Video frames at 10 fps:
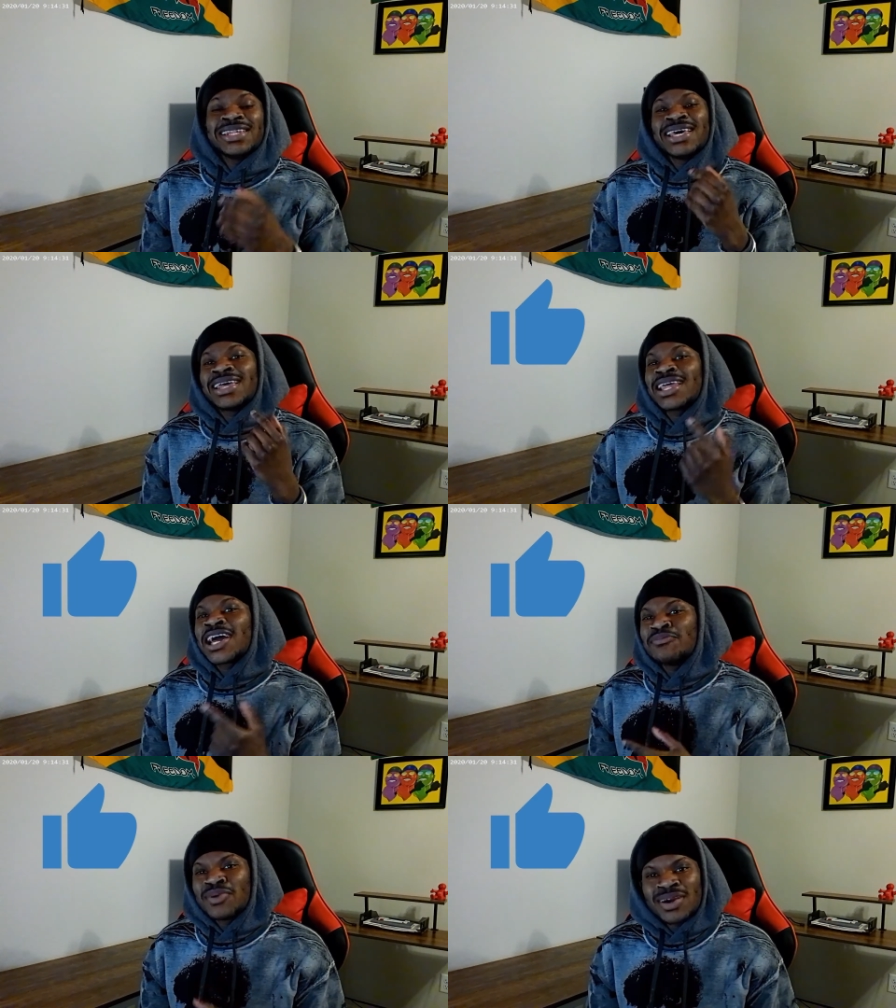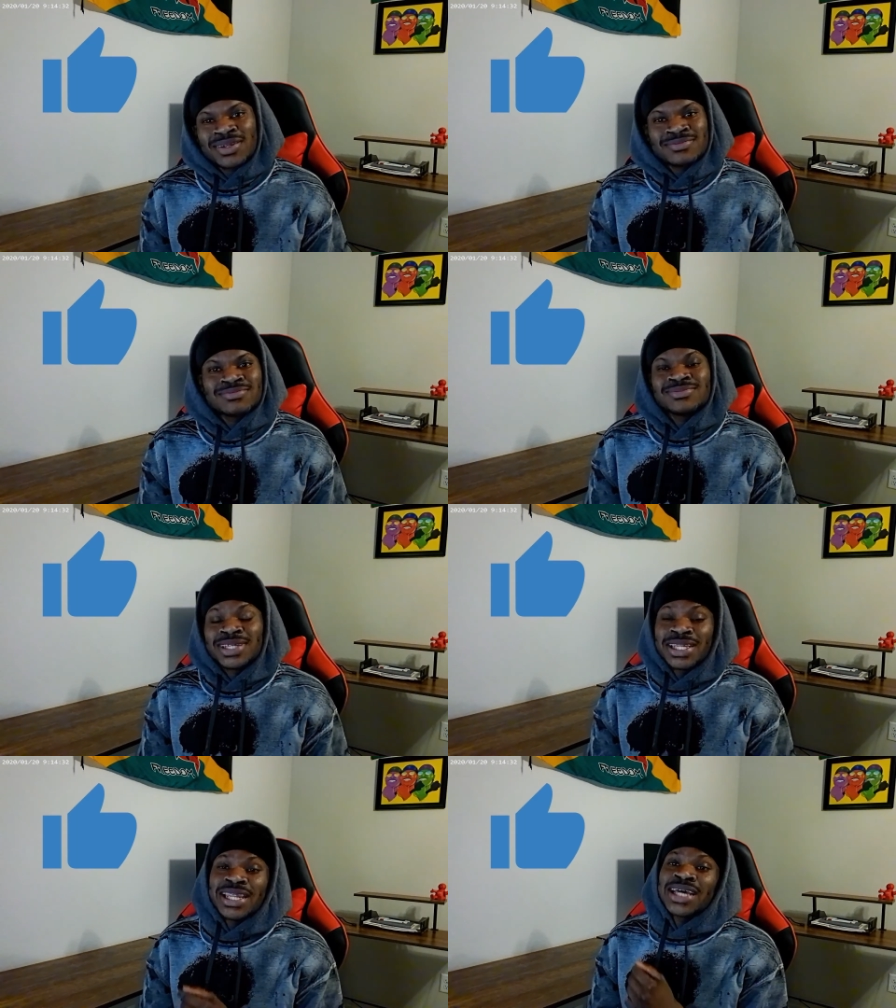Hit that like button.
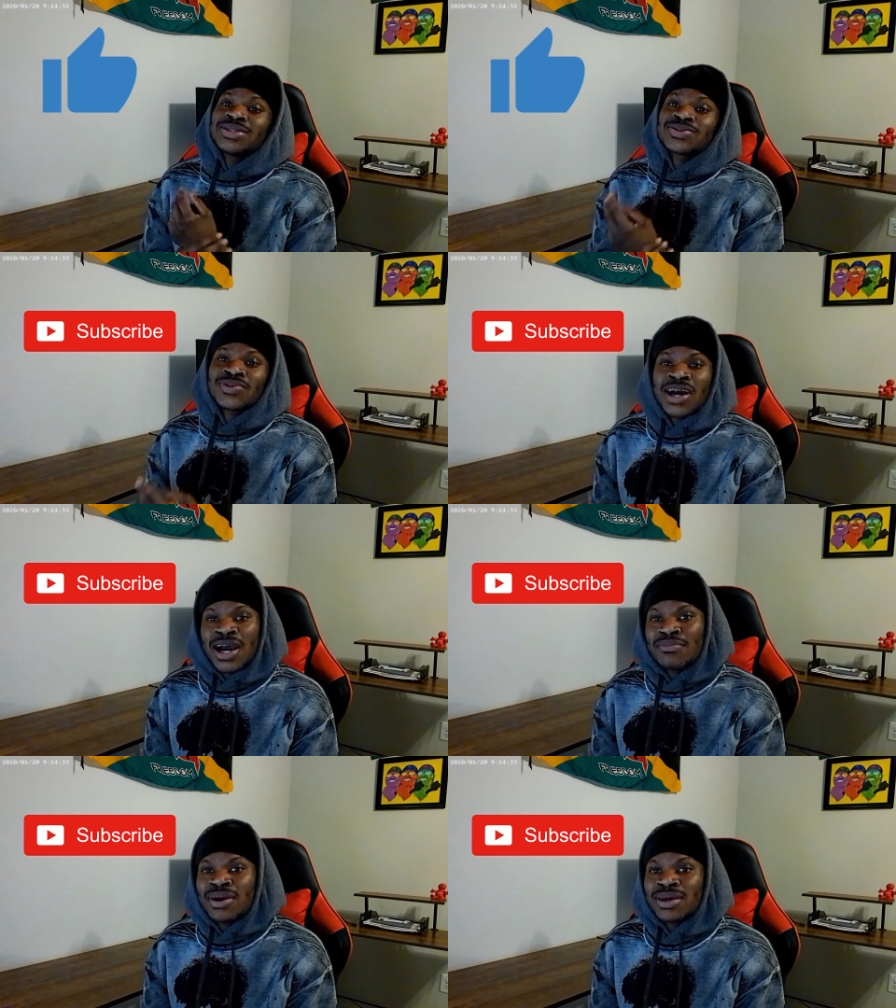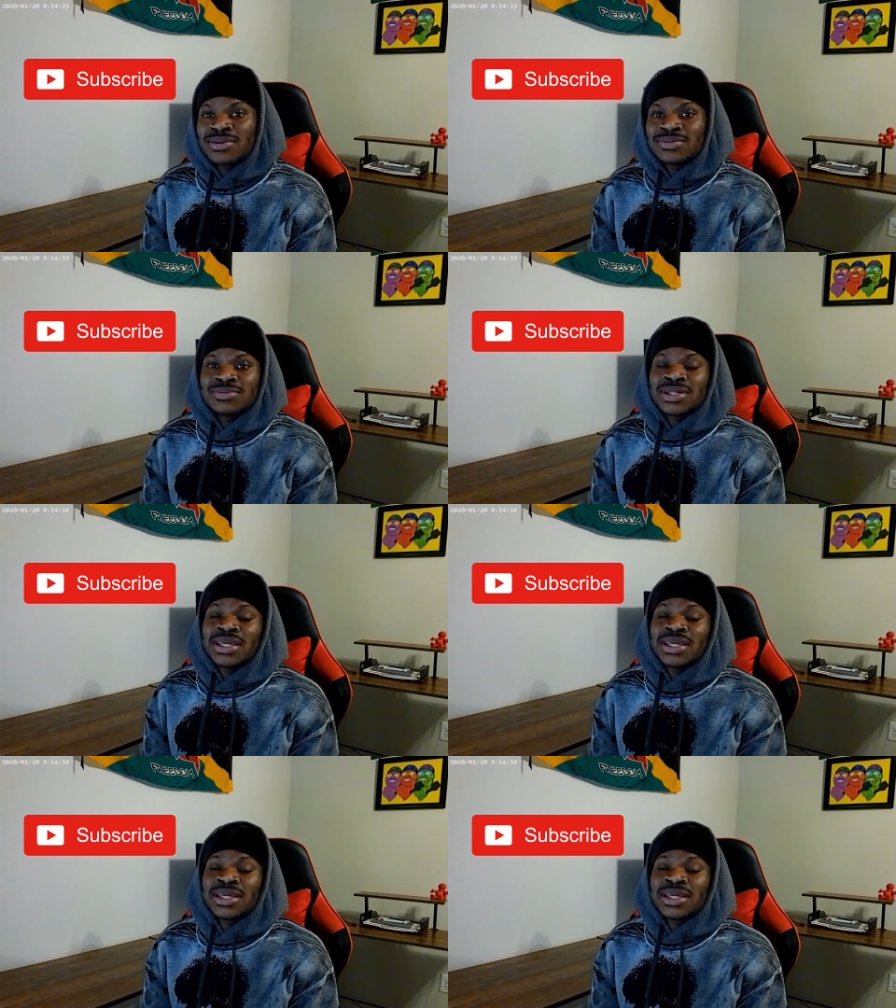Hit that subscribe button.